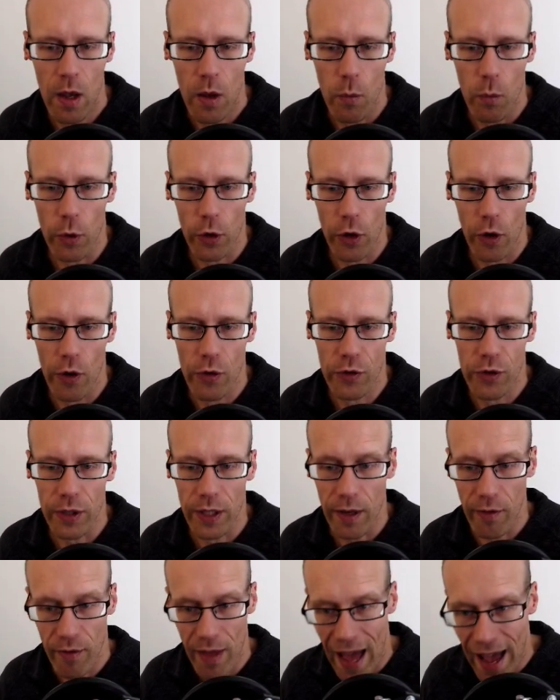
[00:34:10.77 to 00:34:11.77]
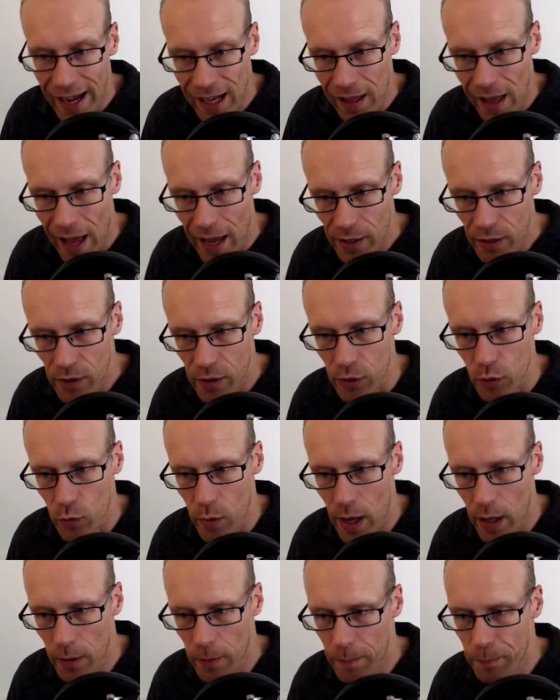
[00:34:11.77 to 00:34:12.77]
We're going to give that a class as
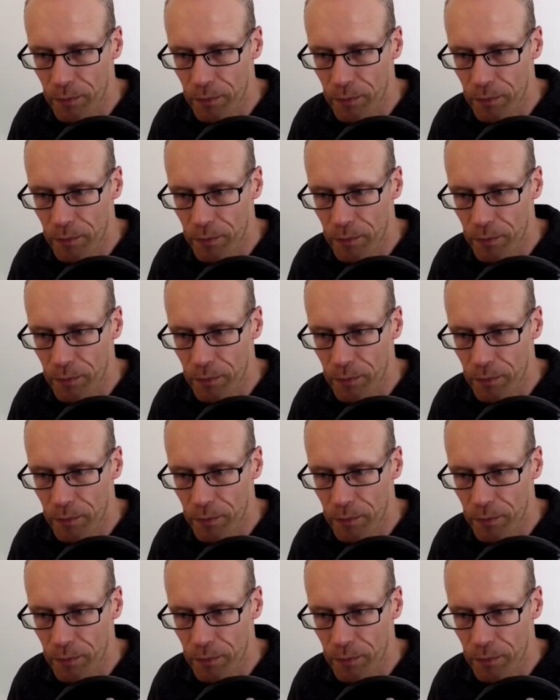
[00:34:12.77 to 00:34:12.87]
well,